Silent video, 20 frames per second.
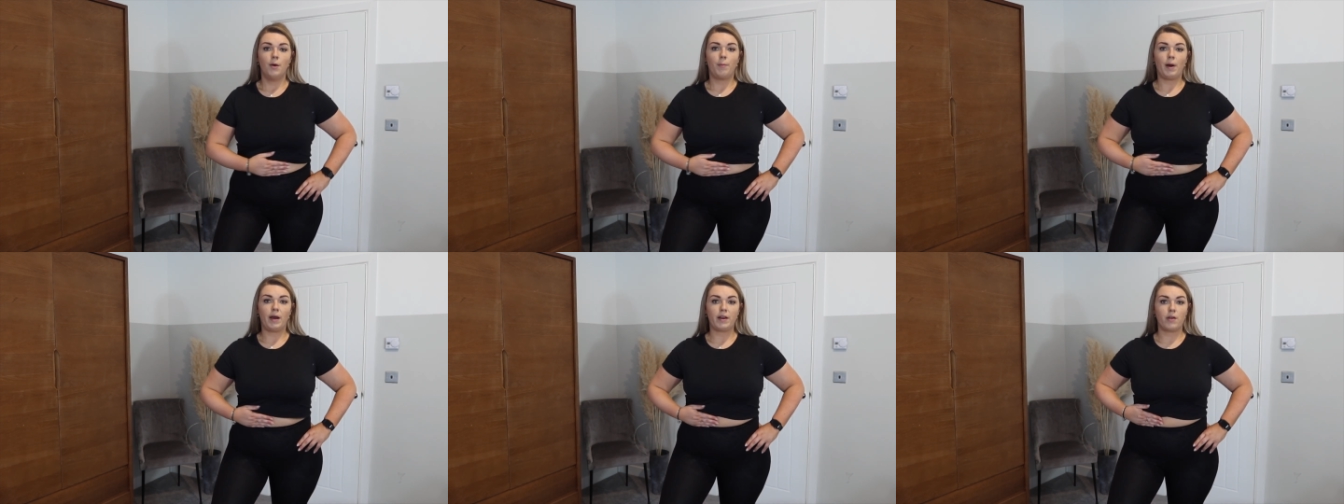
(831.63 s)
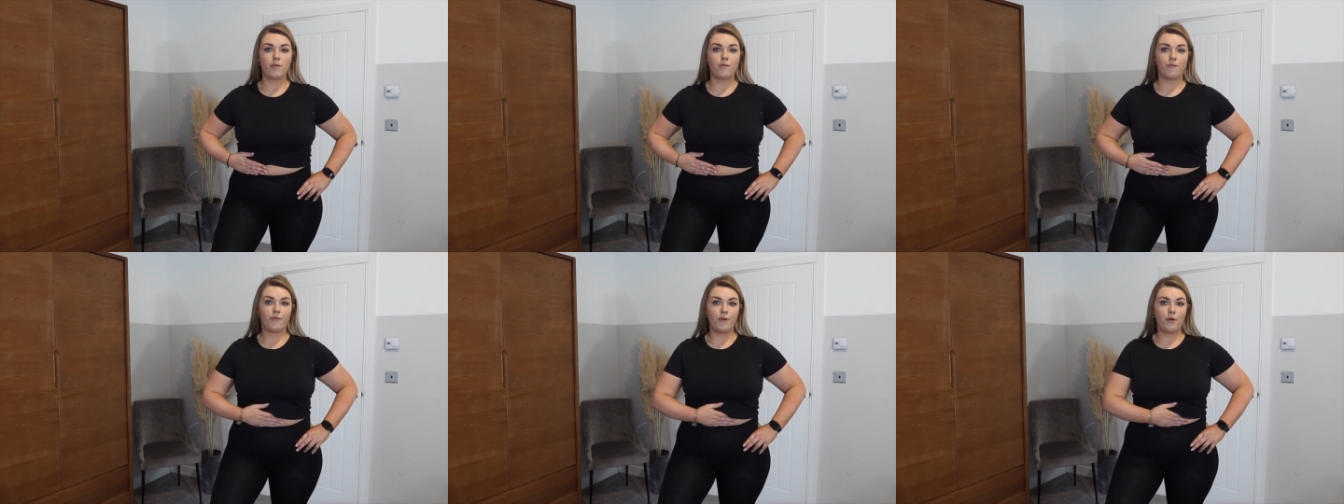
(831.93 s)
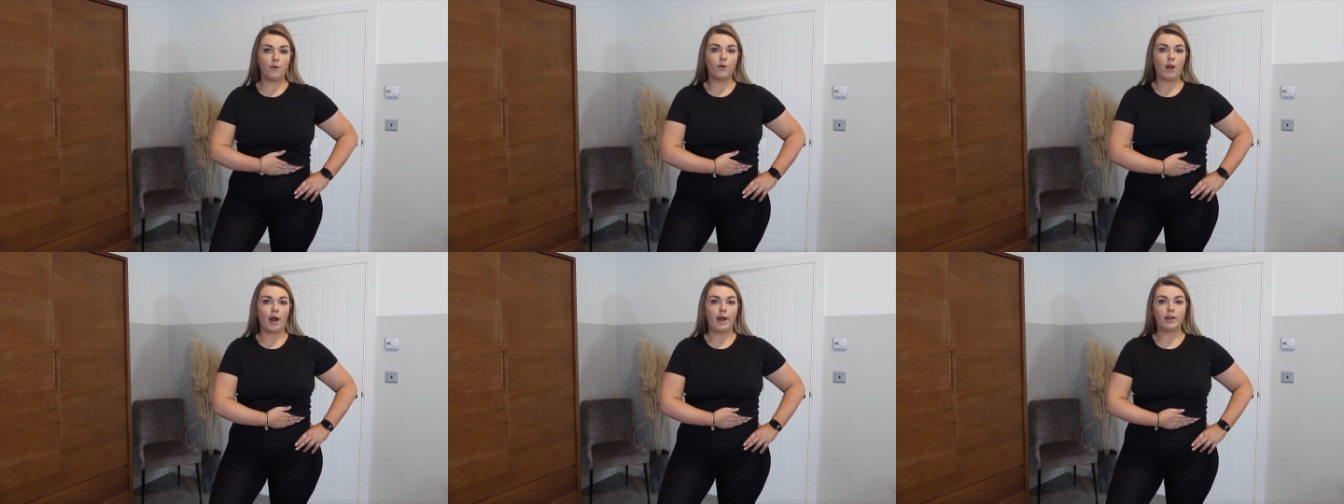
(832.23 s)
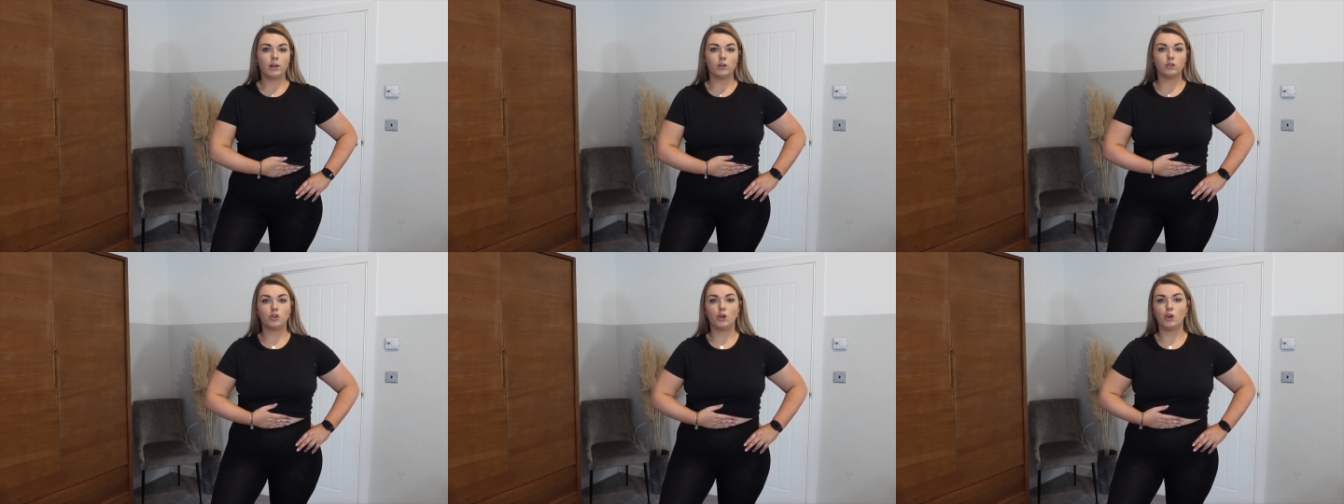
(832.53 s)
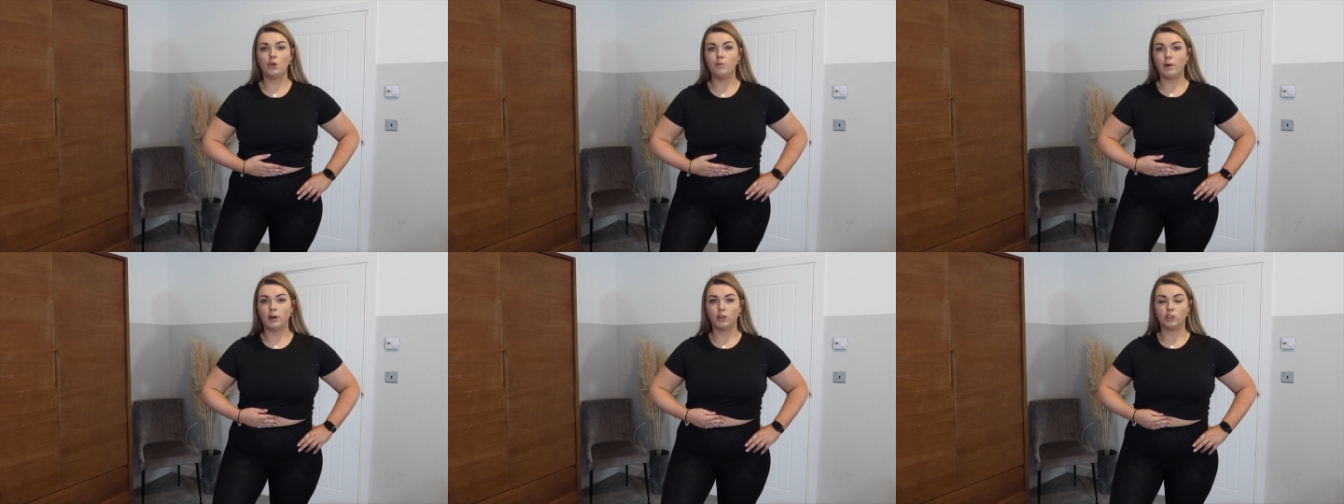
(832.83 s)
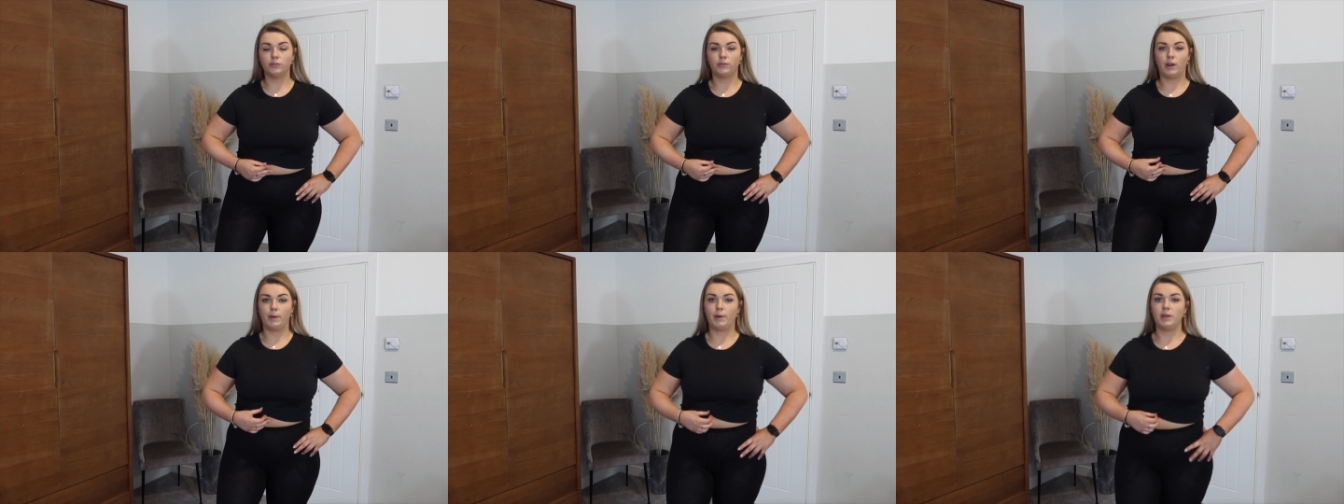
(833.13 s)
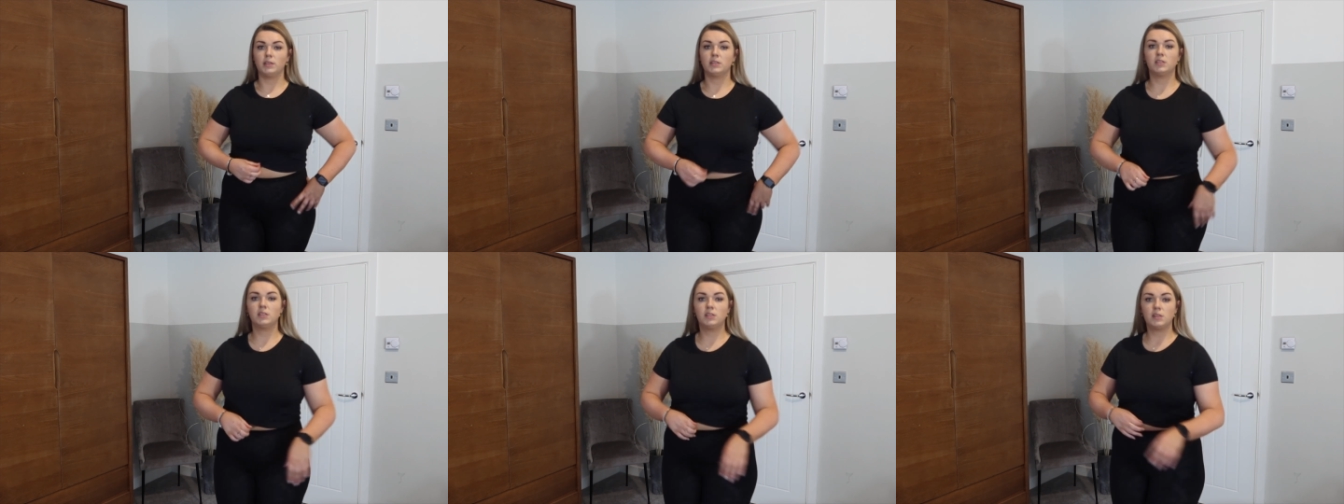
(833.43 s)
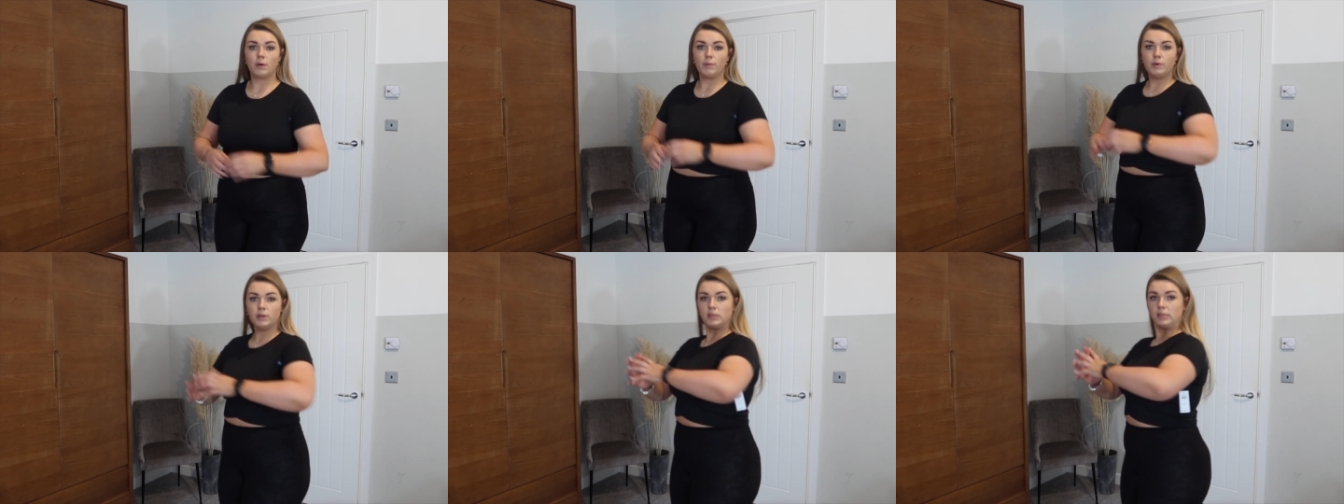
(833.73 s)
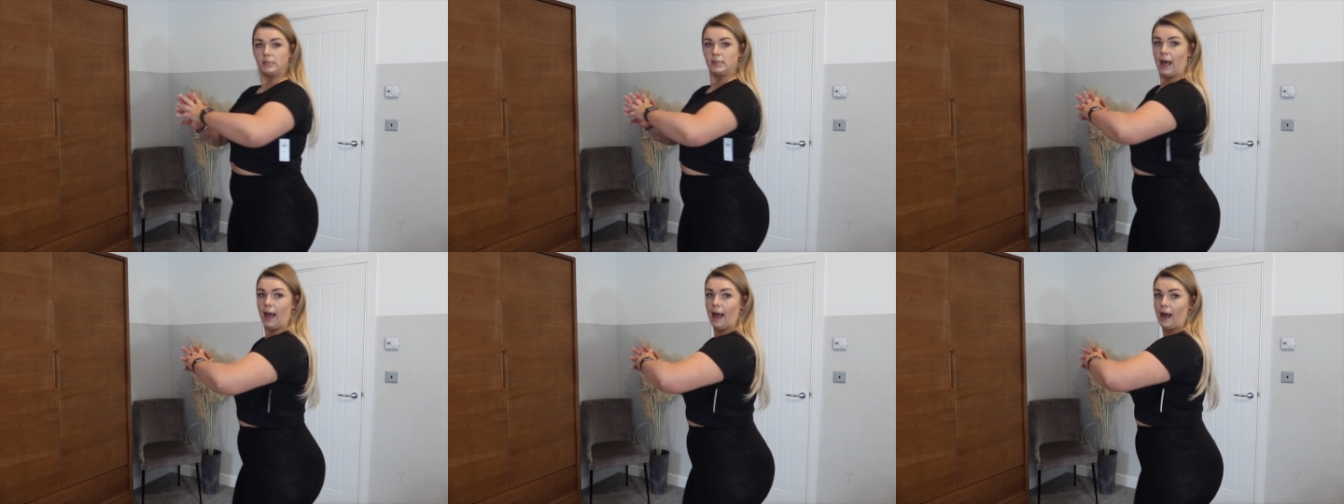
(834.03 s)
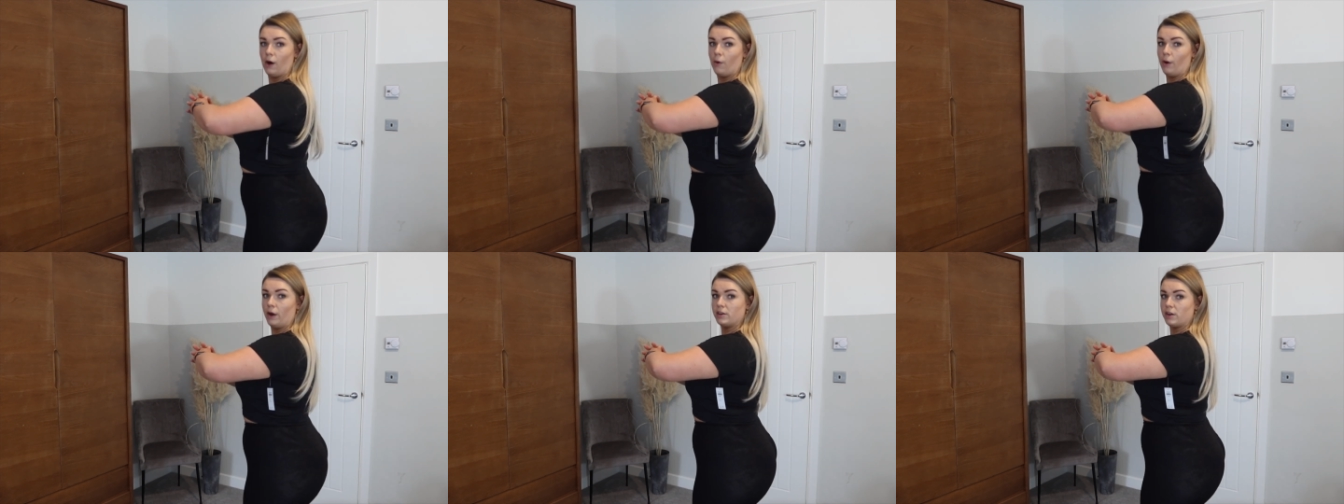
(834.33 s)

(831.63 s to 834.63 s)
but I don't feel like too much of like my stomach's out.